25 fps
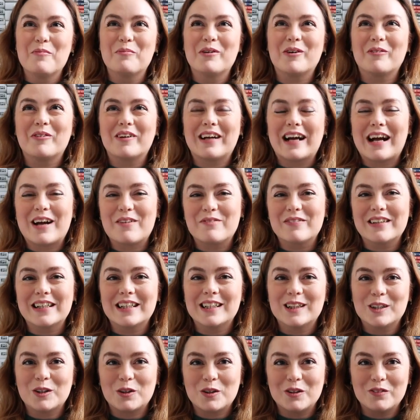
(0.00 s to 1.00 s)
but we're having
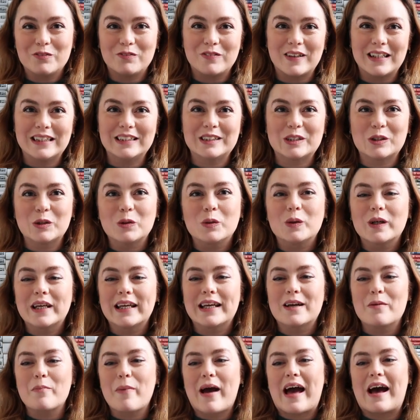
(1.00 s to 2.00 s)
a lot of fun
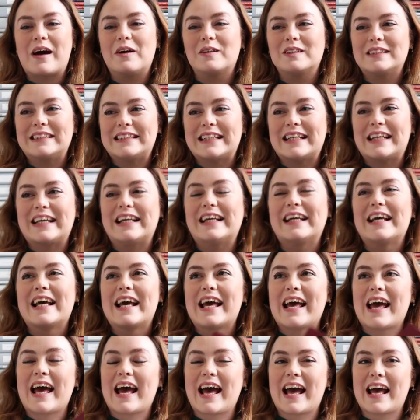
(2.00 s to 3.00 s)
talking about it
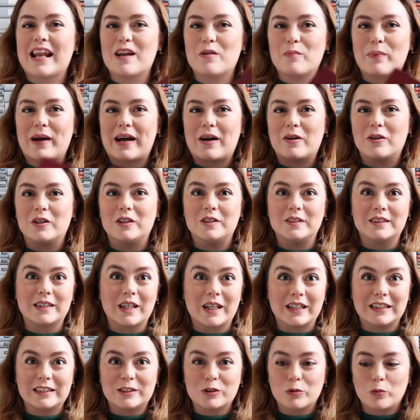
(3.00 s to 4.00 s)
and about who's
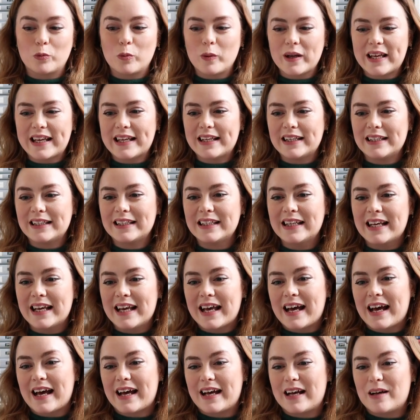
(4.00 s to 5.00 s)
going to win.
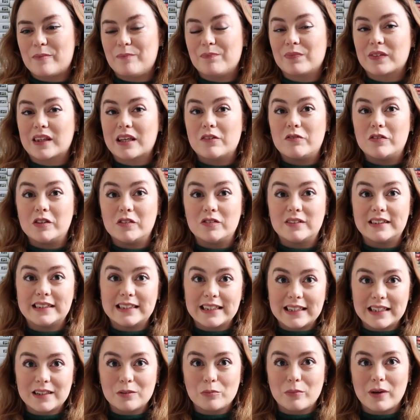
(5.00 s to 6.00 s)
If you've
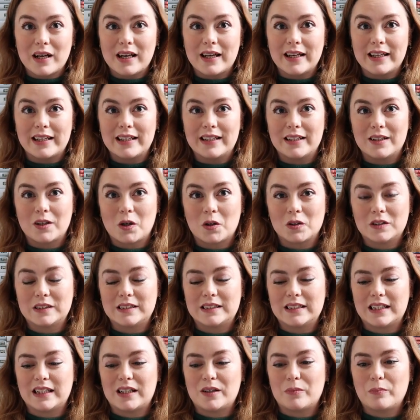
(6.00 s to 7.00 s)
seen my
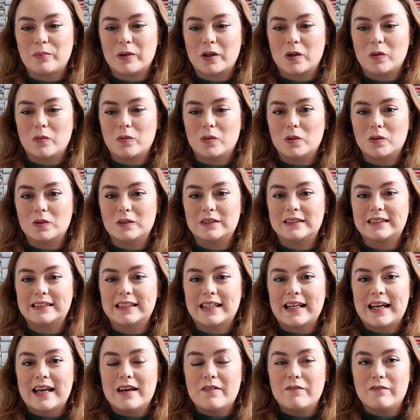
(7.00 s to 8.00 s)
Costa Book
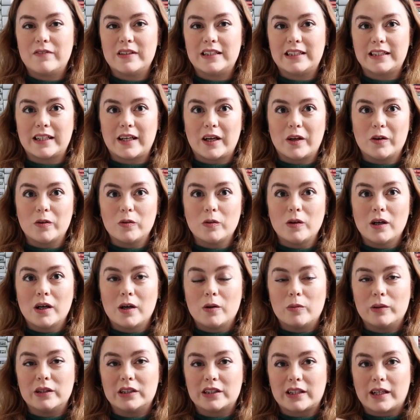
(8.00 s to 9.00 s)
Awards video,
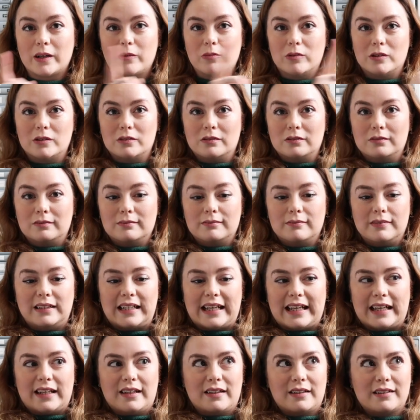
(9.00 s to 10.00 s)
which I will
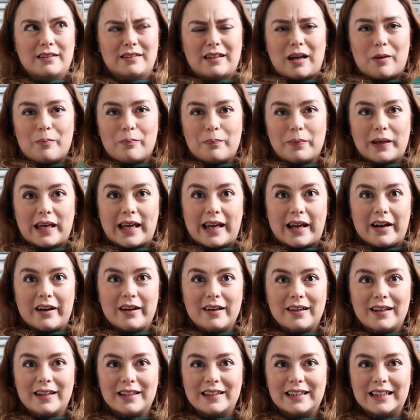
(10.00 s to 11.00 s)
link up
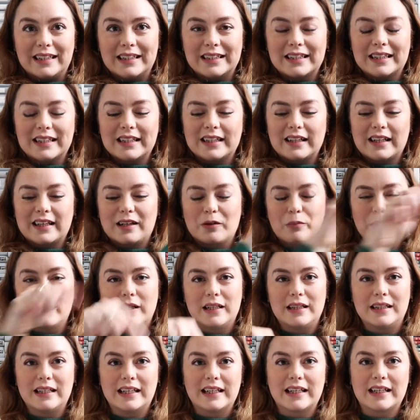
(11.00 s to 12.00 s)
here, I think, and I'll
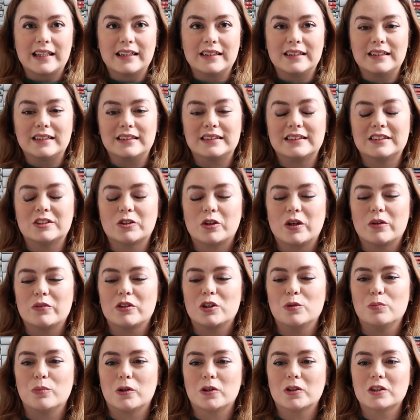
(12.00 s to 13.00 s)
put a link in the
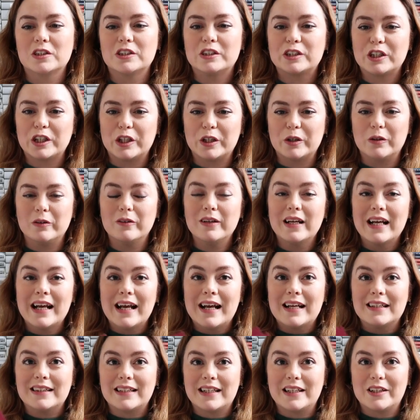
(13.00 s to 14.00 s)
description box too,
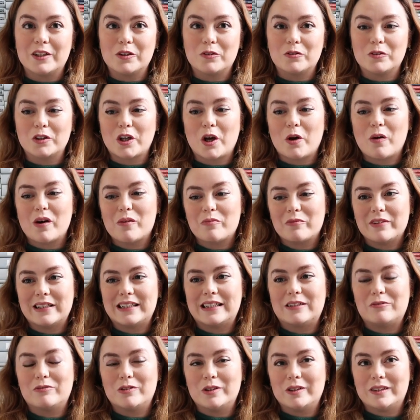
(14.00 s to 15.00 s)
then you'll know I'm
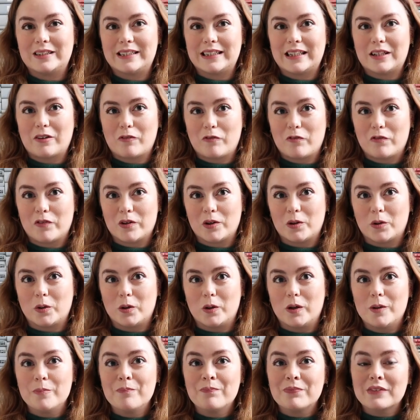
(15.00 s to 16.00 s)
really rooting
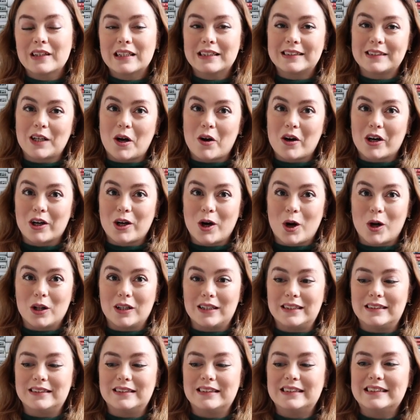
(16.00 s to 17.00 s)
for Sarah
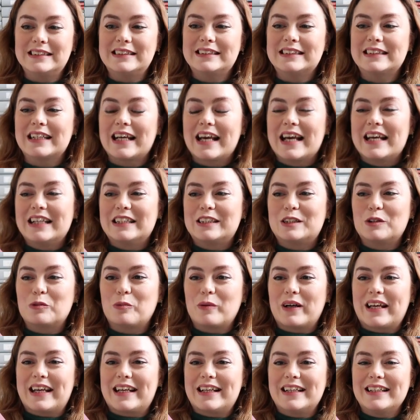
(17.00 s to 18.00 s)
Collins to
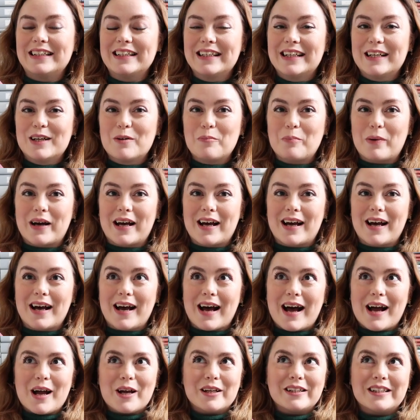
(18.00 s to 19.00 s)
win, but
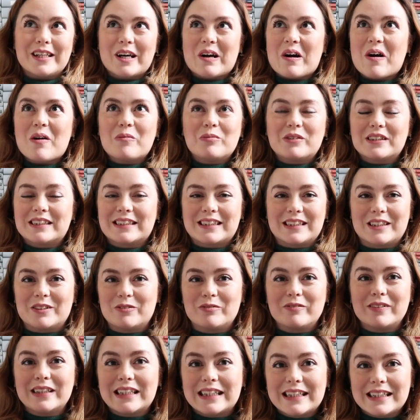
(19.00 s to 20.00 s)
I know I'm just going to
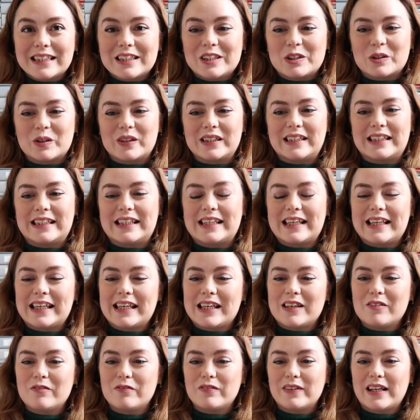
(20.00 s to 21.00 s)
really enjoy the
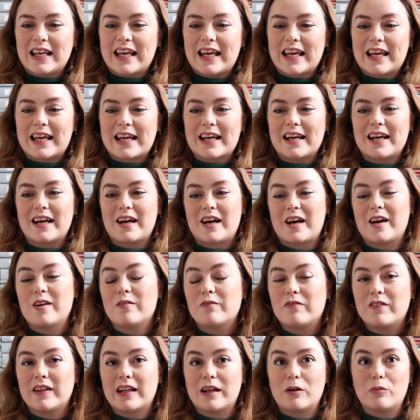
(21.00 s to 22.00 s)
evening.
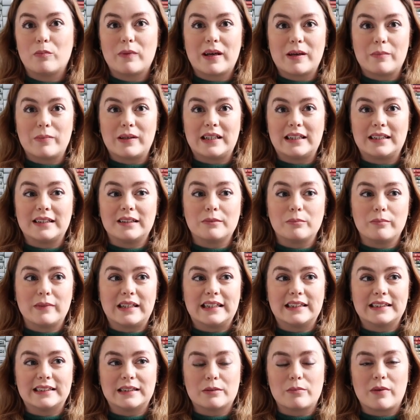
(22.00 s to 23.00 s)
Hopefully I'll maybe meet